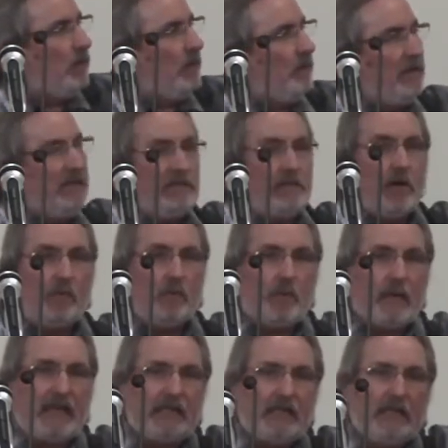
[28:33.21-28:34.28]
we don't
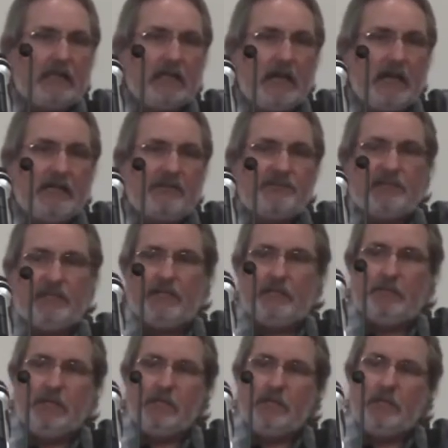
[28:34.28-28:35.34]
recognize him